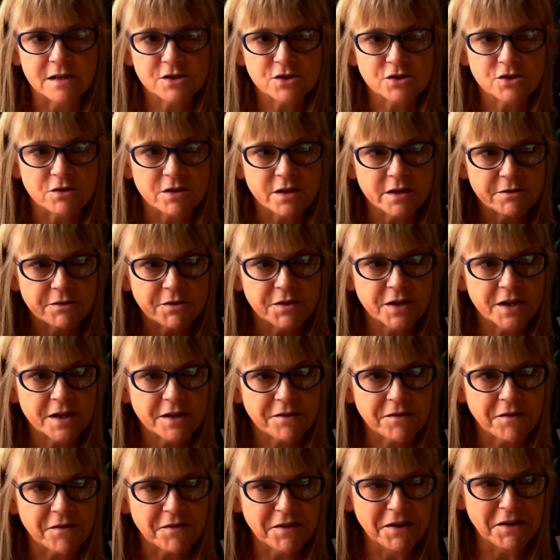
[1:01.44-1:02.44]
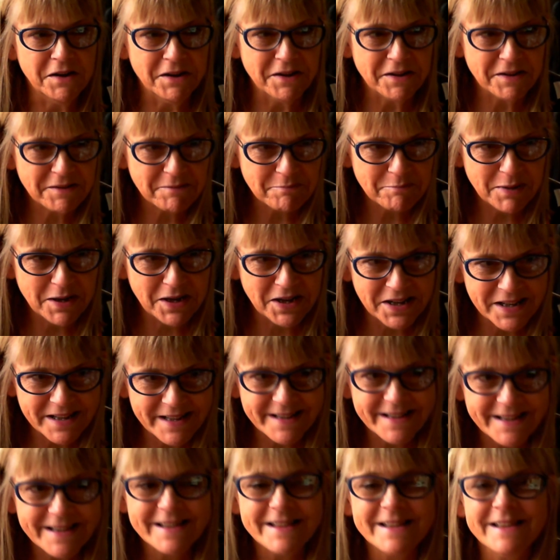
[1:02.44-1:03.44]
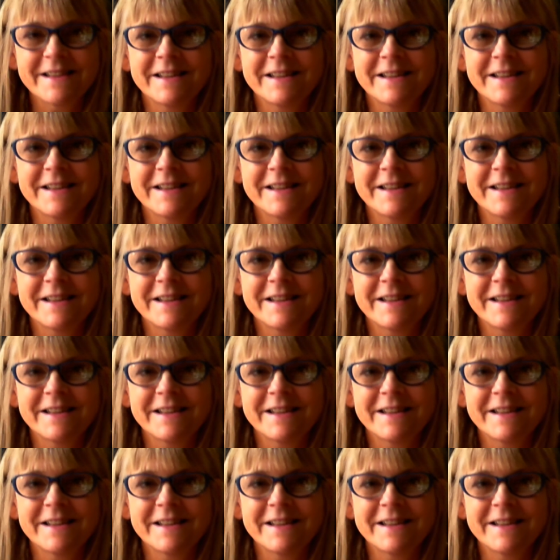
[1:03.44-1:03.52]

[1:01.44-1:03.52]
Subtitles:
shall go on the exercise bike